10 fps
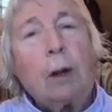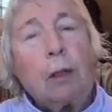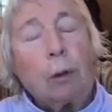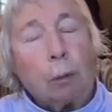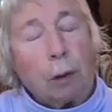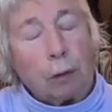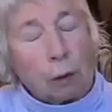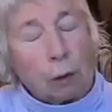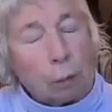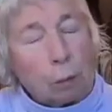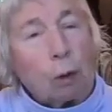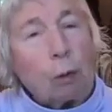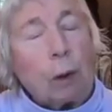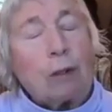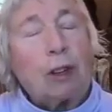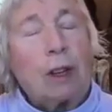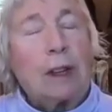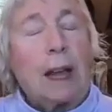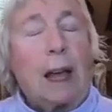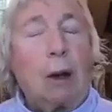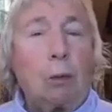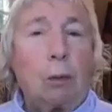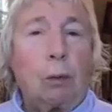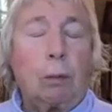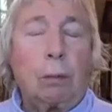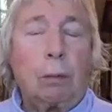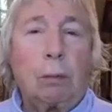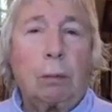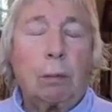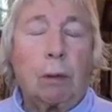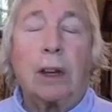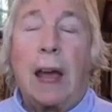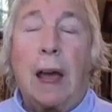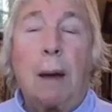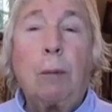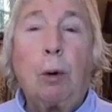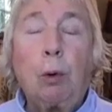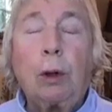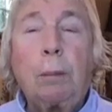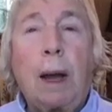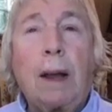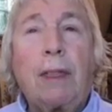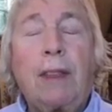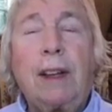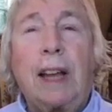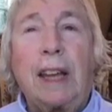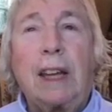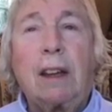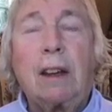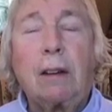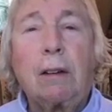The river progressing down. The dam holding back the lake.